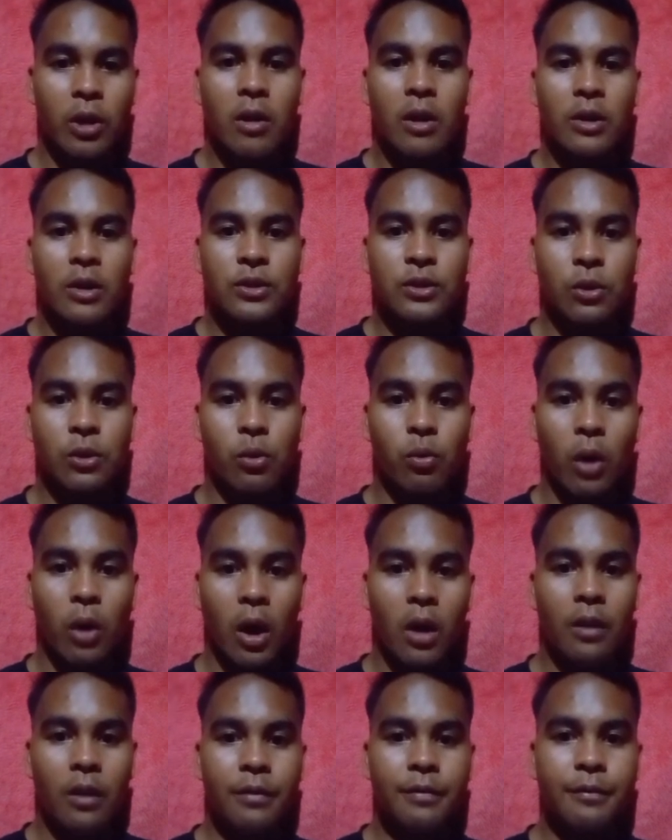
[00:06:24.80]
So
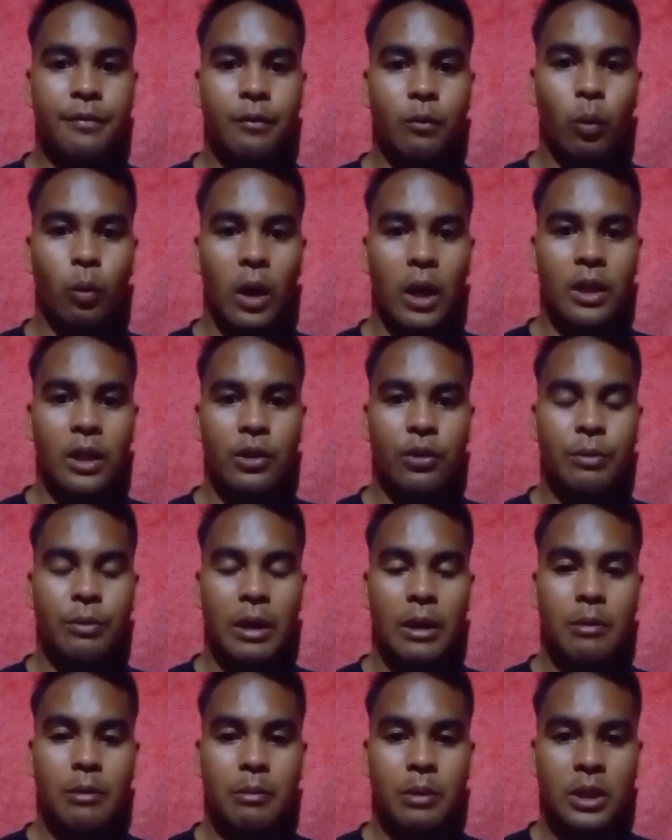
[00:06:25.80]
Ralph Waldo
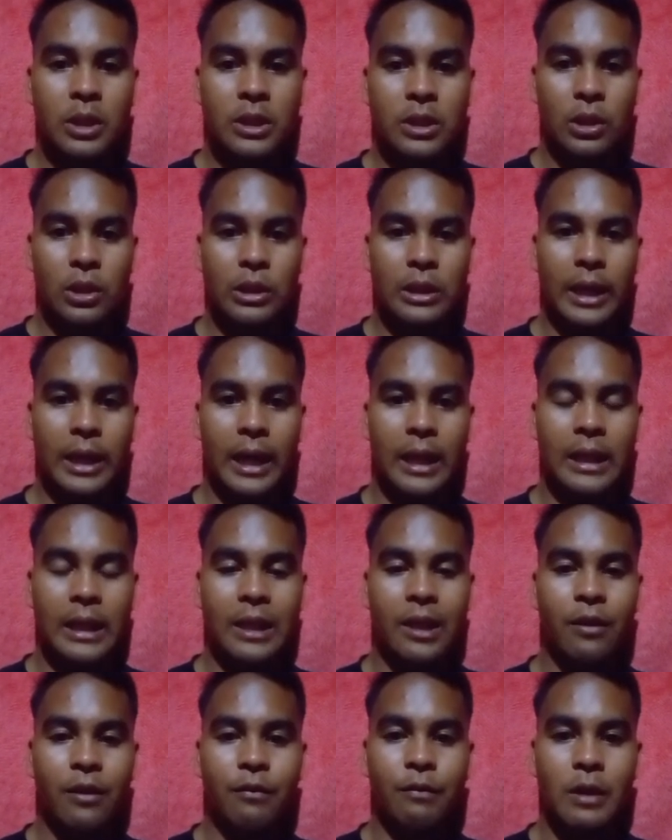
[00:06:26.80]
Emerson, a
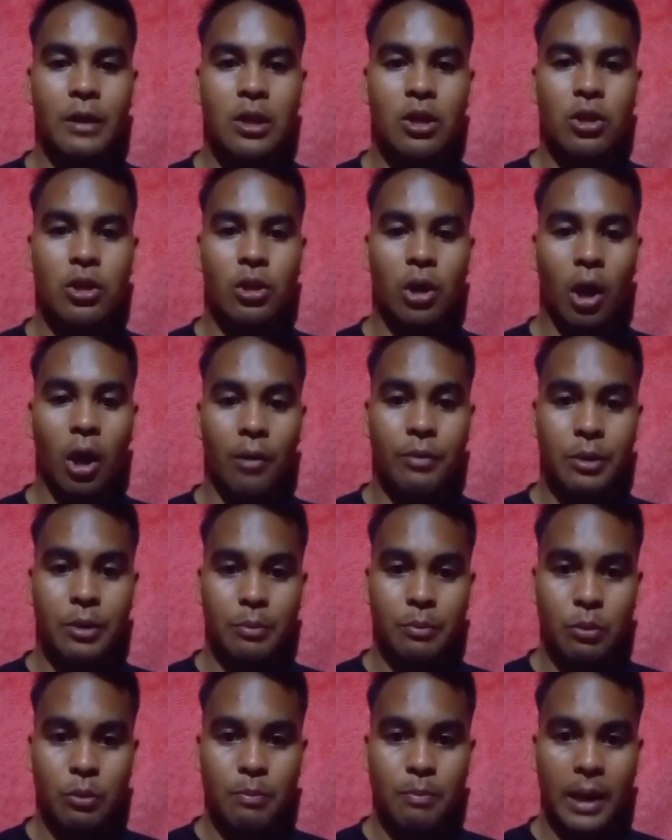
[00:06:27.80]
leading figure of the
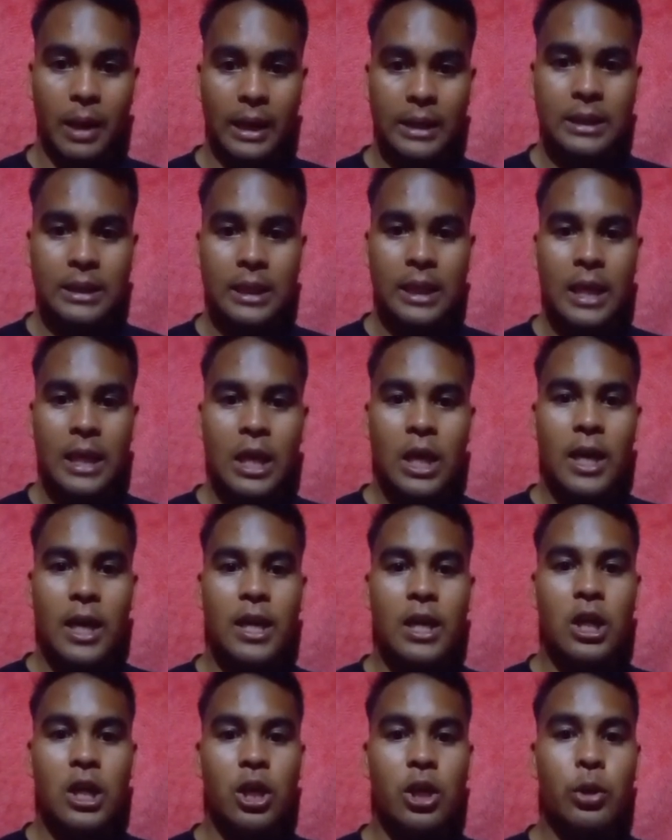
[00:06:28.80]
movement,
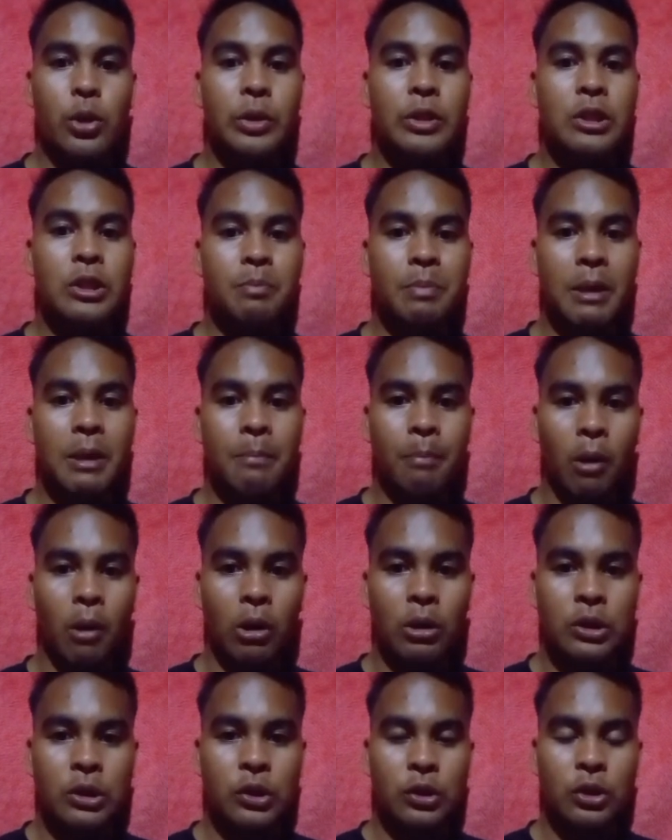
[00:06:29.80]
encouraged
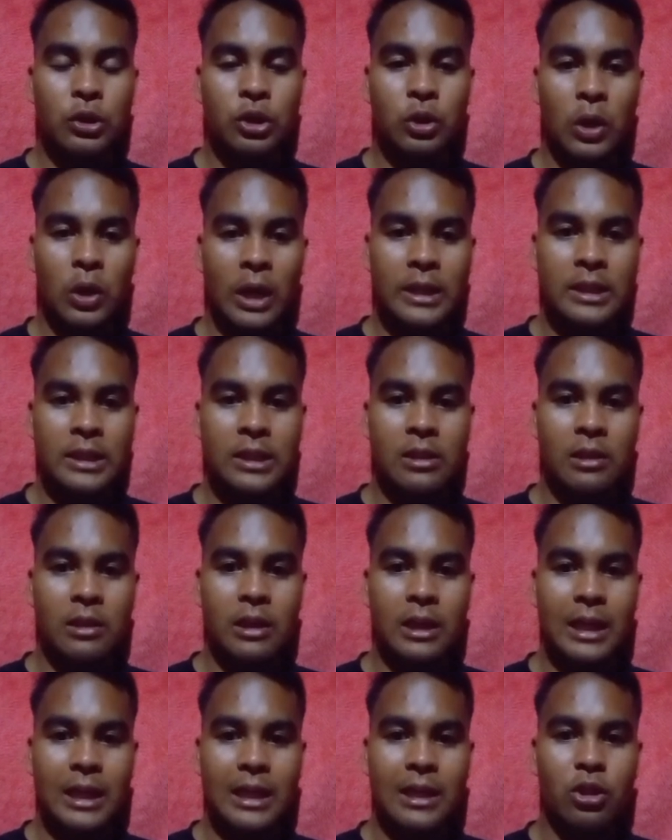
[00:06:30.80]
people to trust their
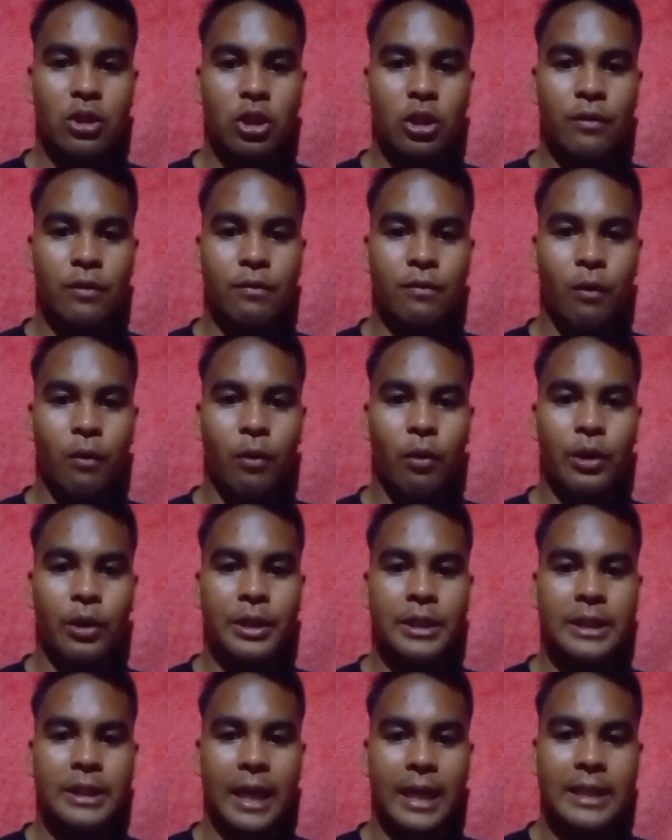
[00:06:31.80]
inner
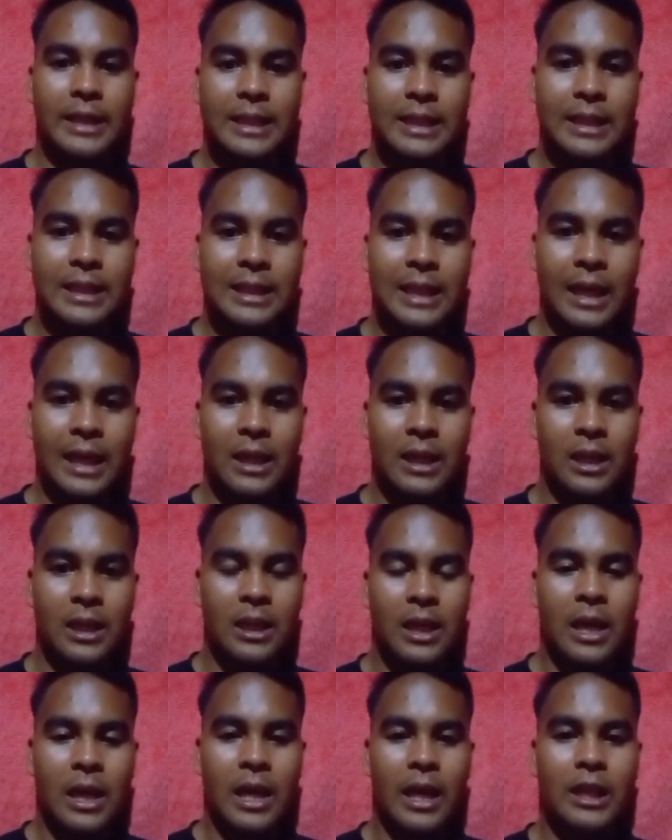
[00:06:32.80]
voice and seek
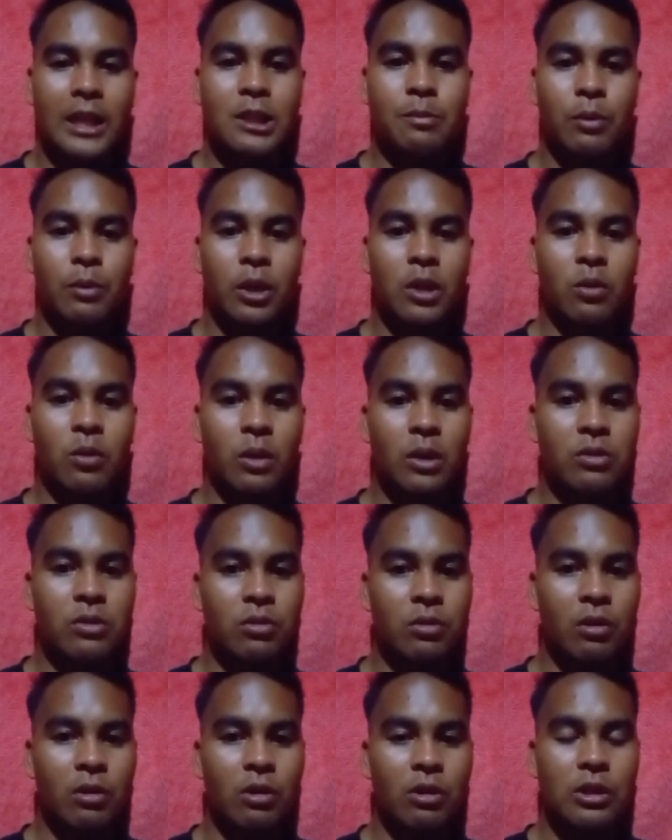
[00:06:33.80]
a spiritual
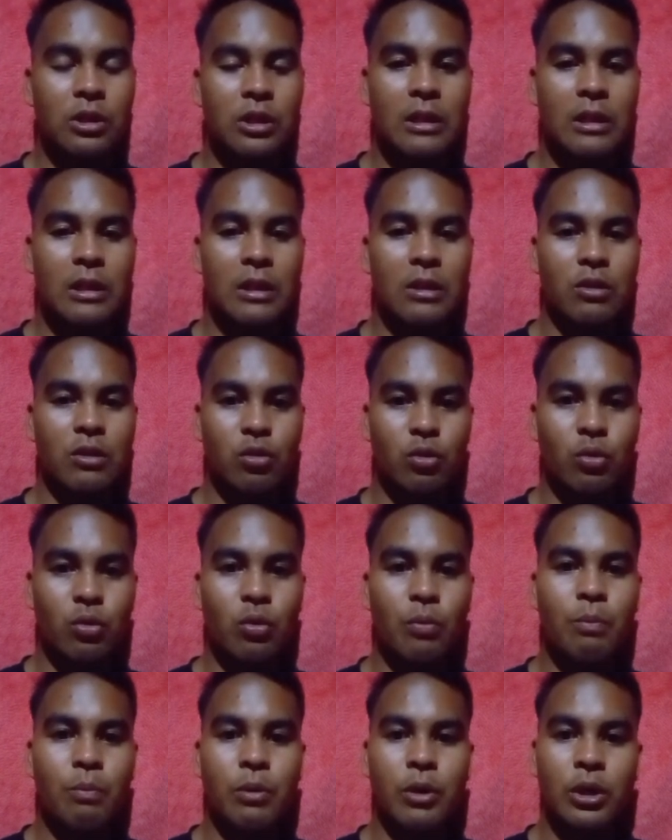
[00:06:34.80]
truth
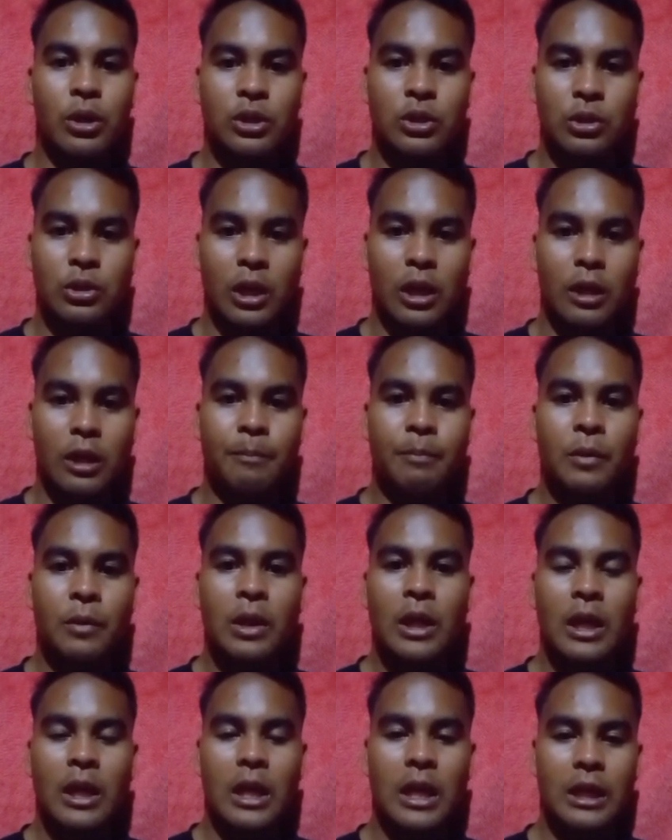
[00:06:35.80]
through personal
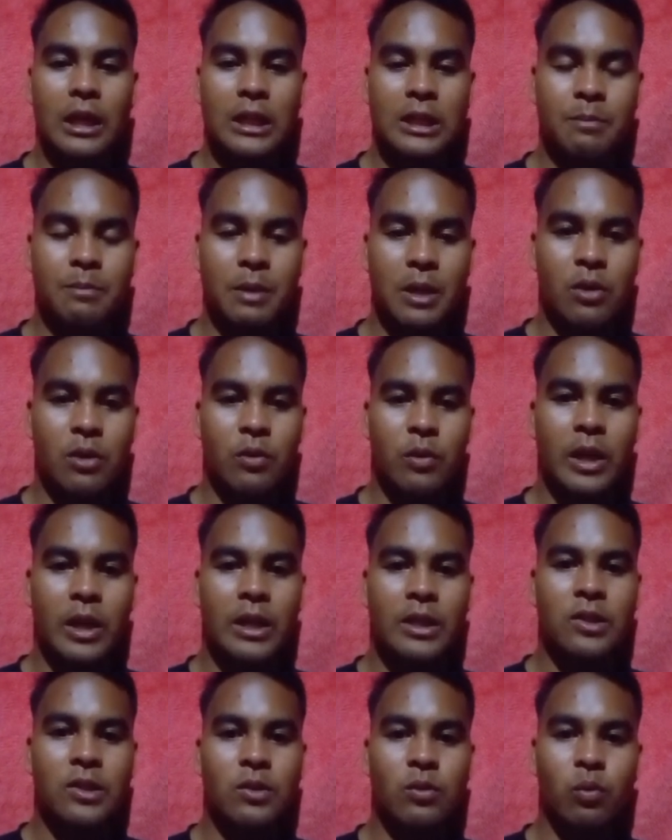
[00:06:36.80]

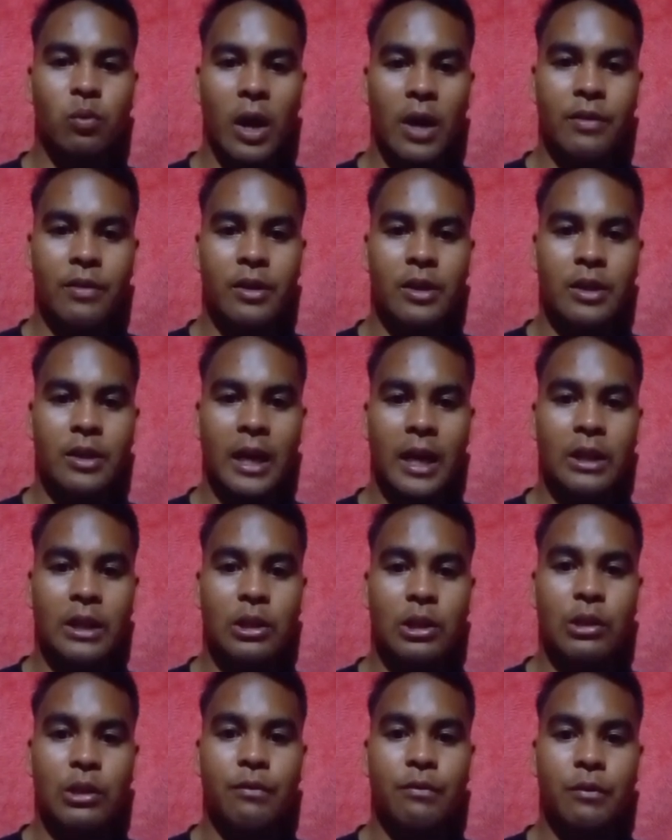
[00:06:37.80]
experience rather than
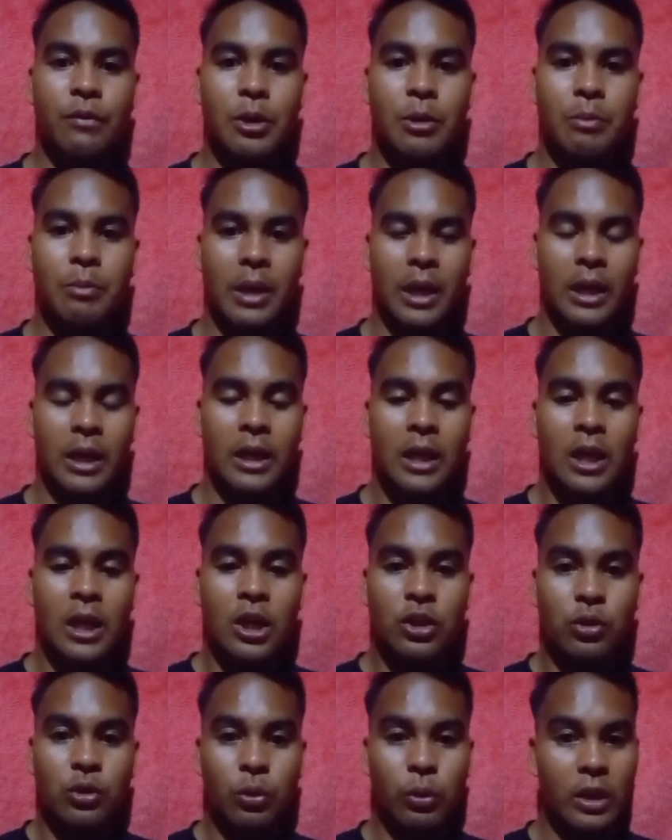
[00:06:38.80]
conforming
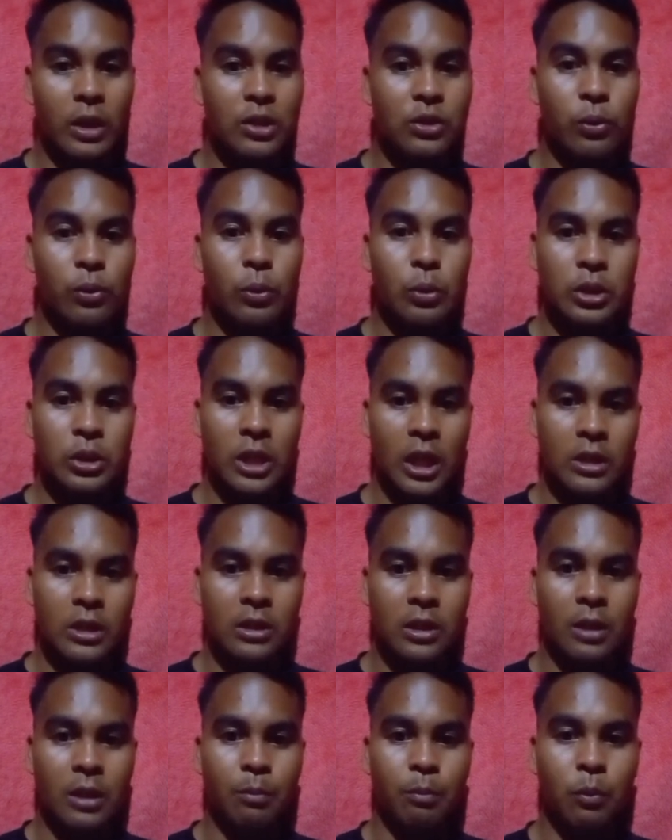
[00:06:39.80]
to a
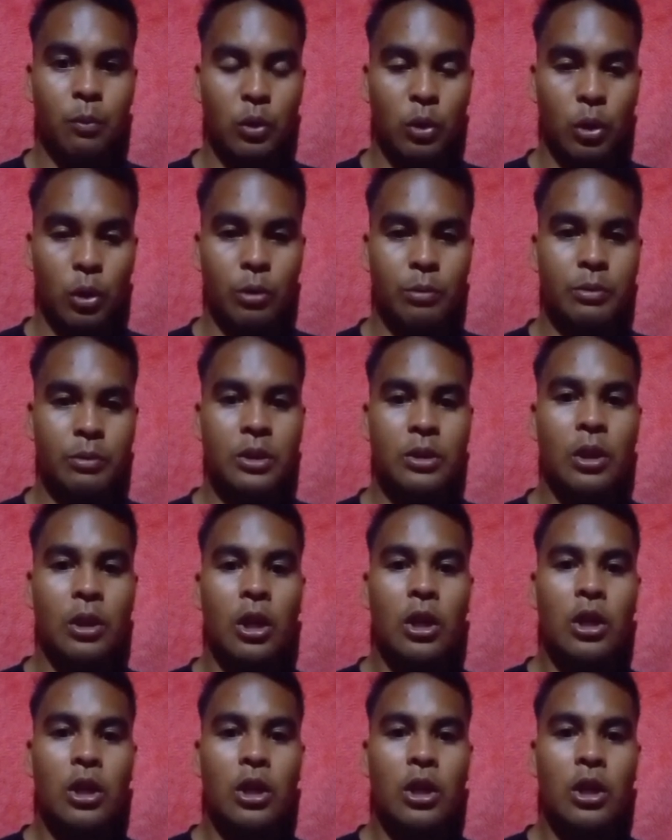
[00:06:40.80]
societal norms.